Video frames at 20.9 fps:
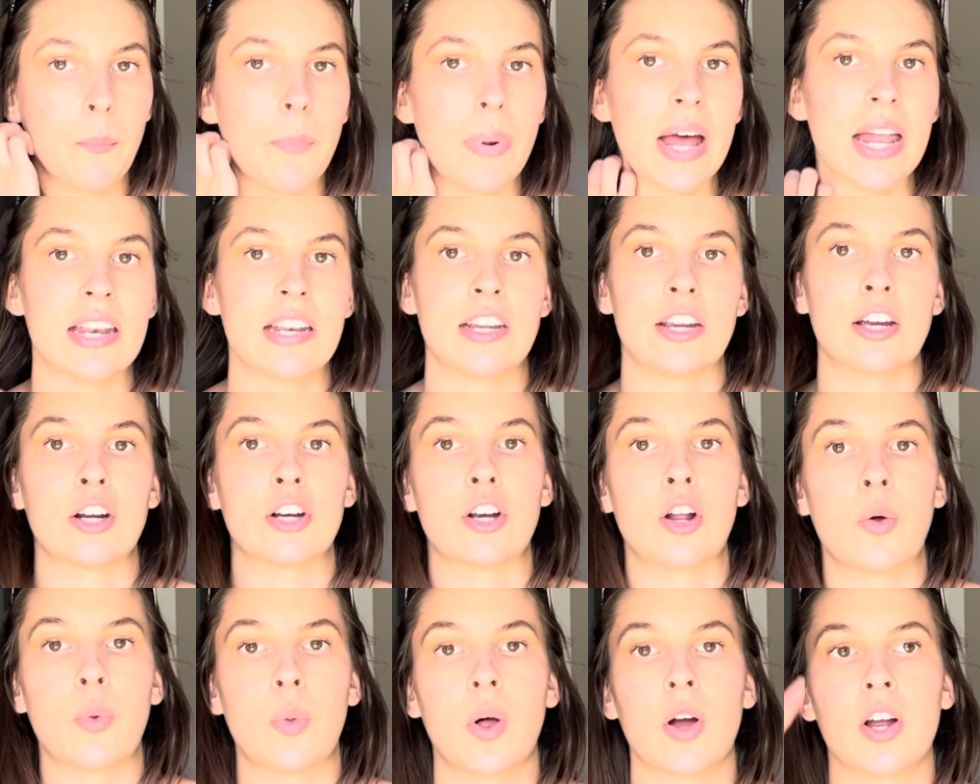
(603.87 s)
But you're
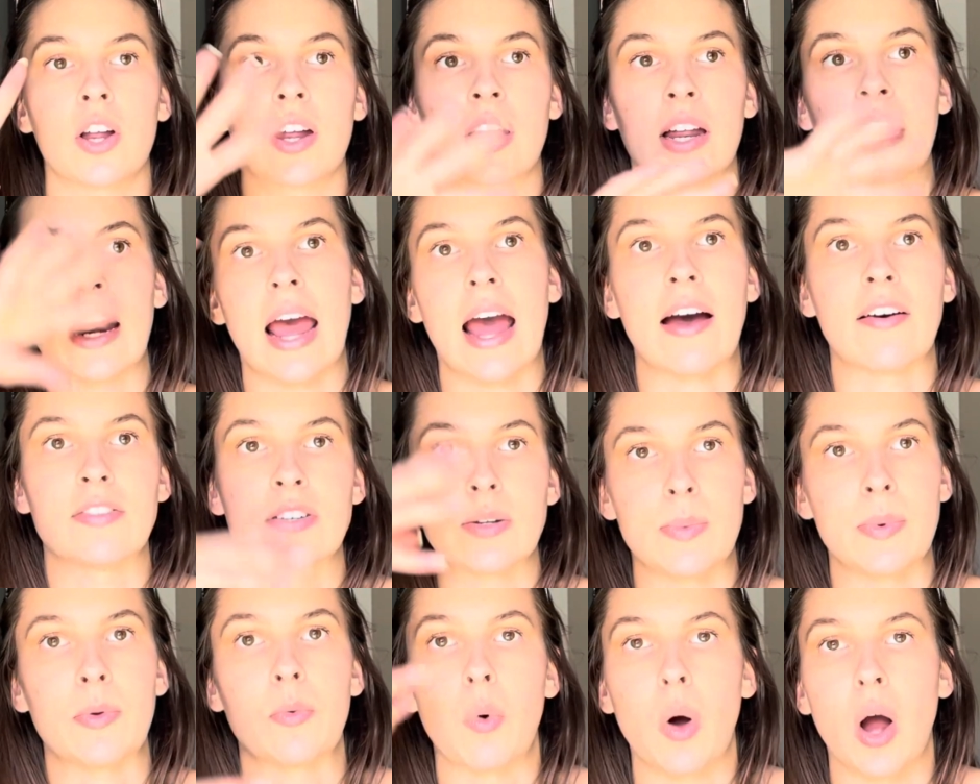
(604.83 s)
no longer going to have to
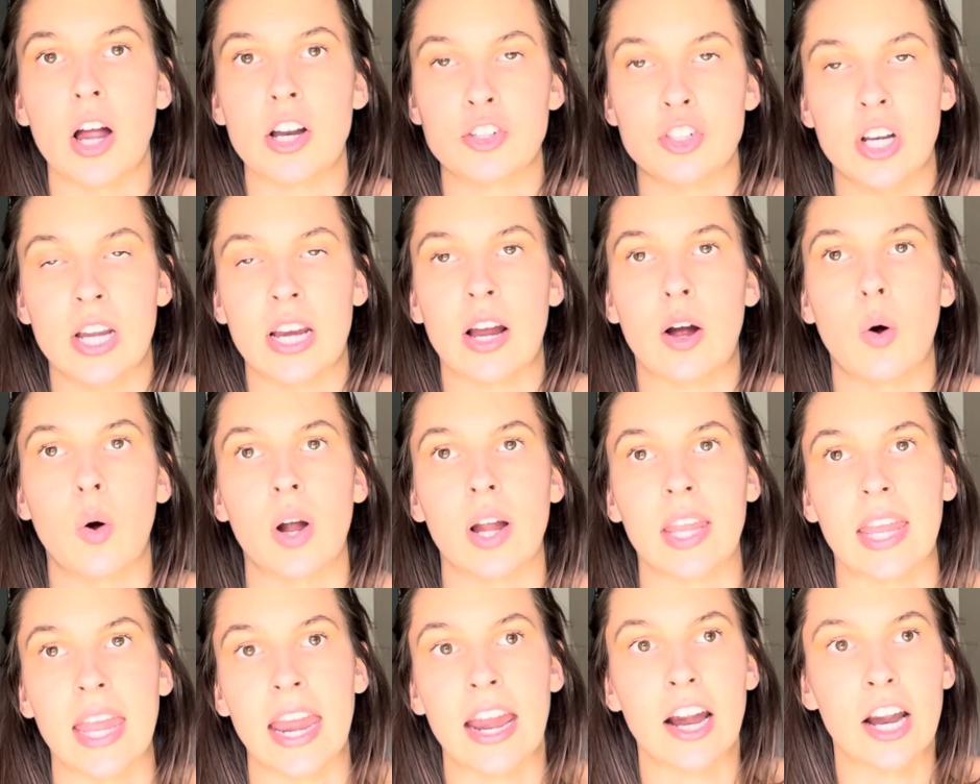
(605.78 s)
be washing or
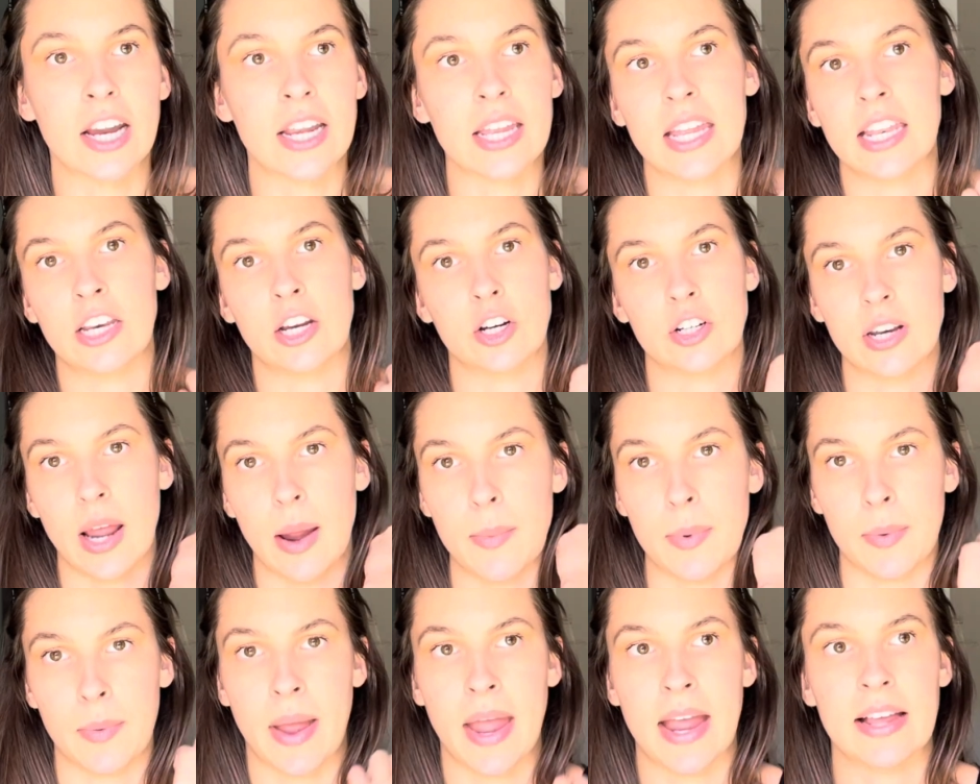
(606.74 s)
carrying in your
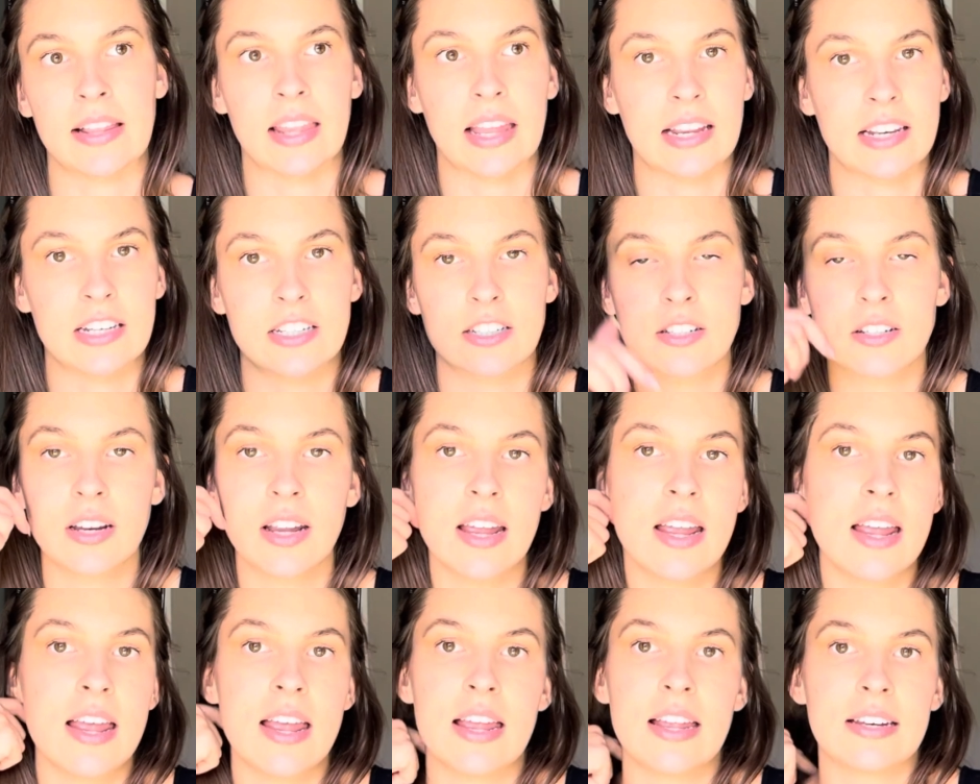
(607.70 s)
diaper bag like
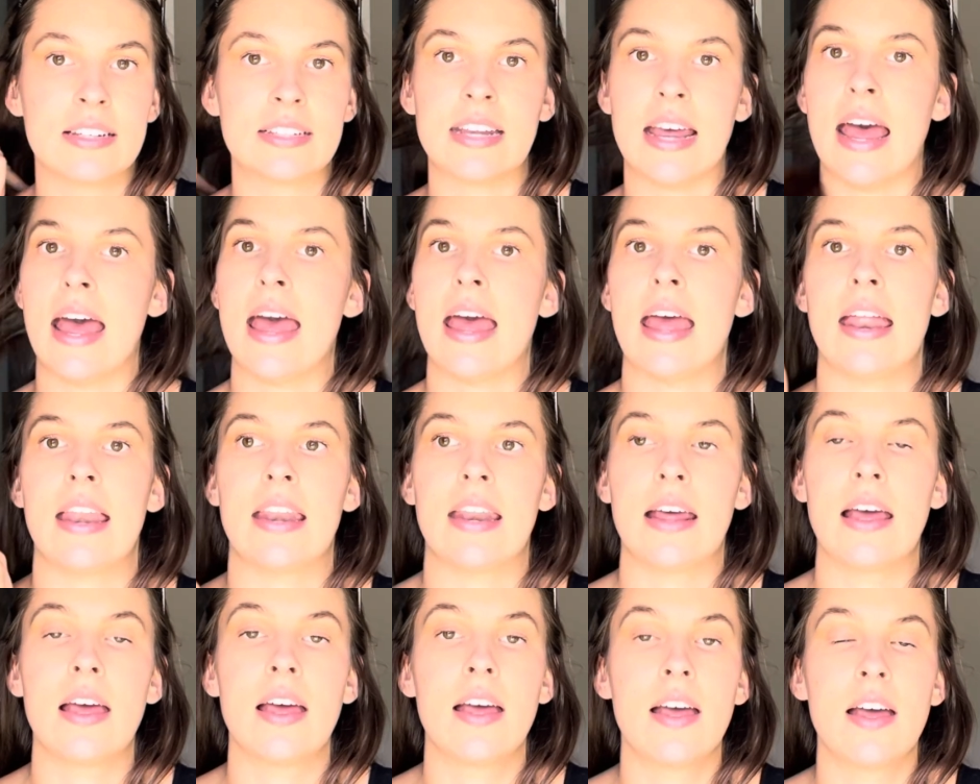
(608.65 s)

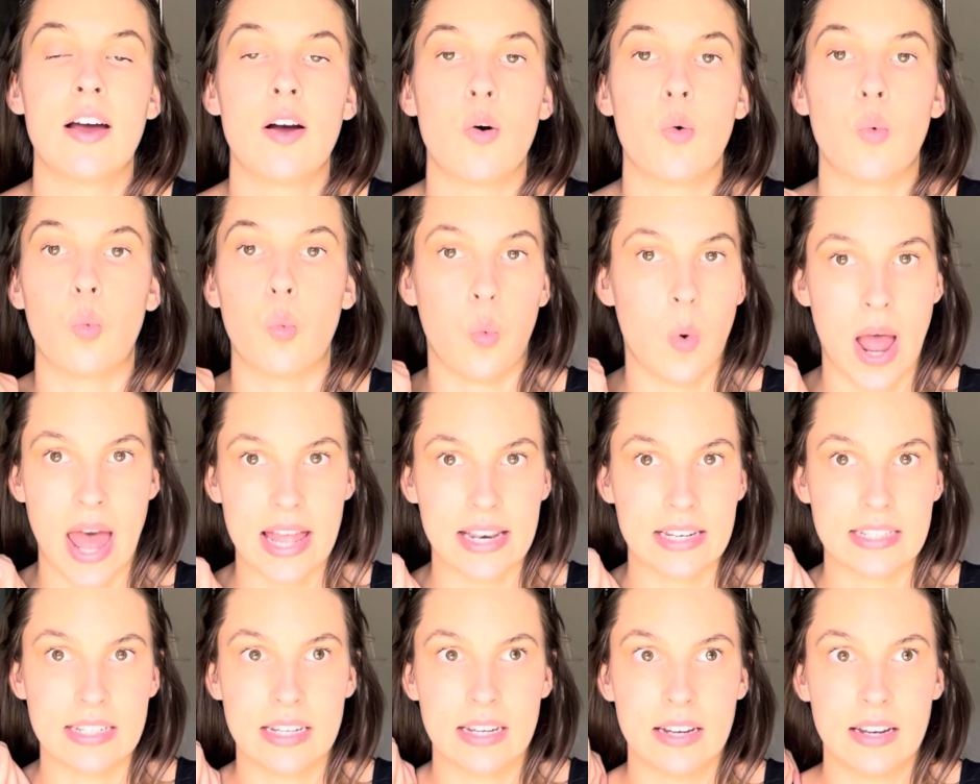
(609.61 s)
10 wet